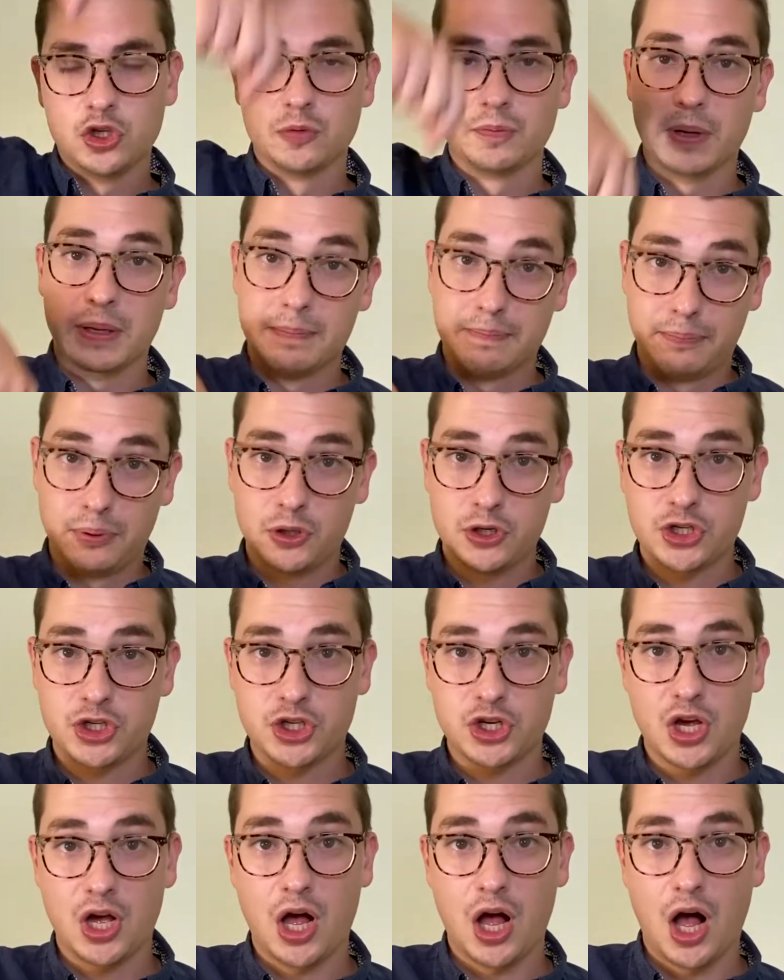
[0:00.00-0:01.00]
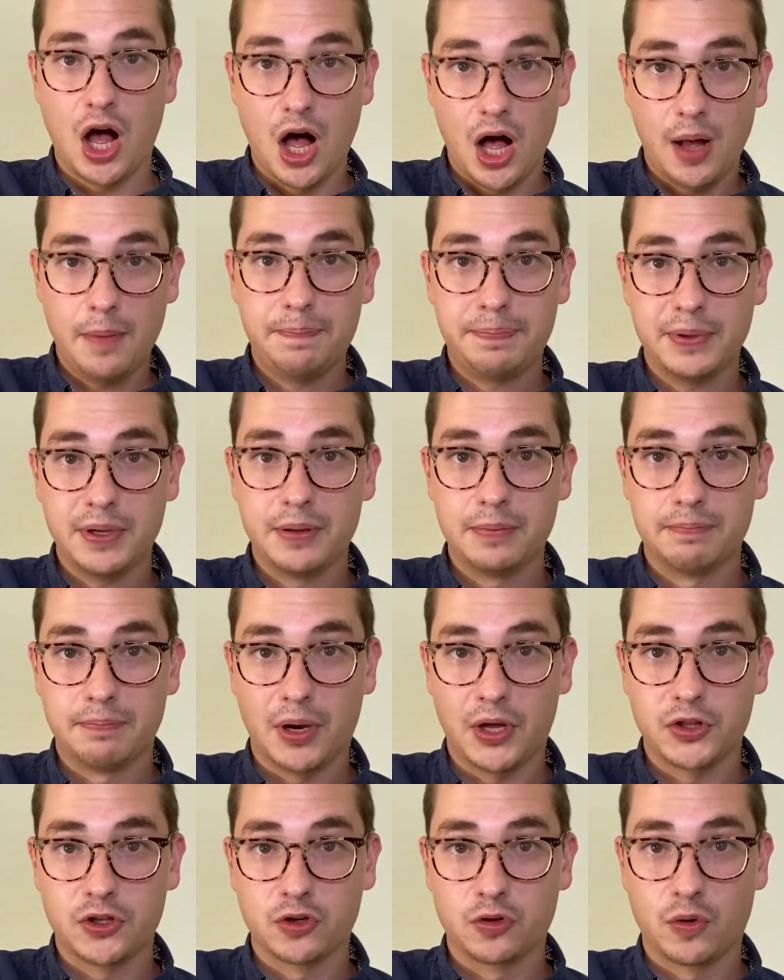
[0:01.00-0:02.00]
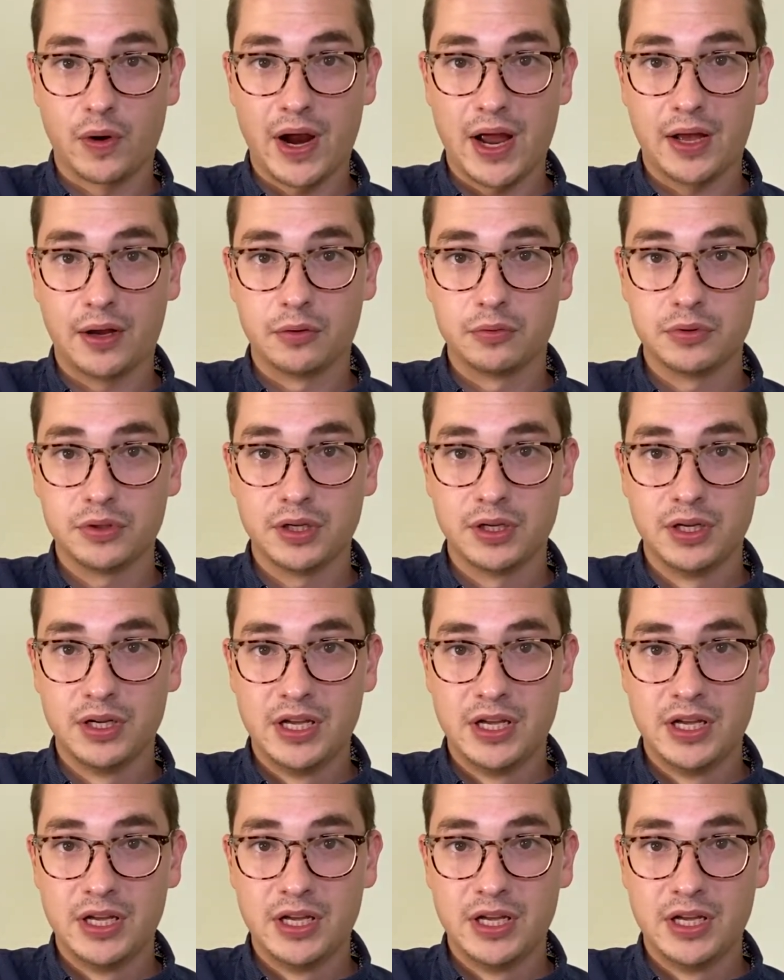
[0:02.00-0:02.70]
You're being pushed up by the ground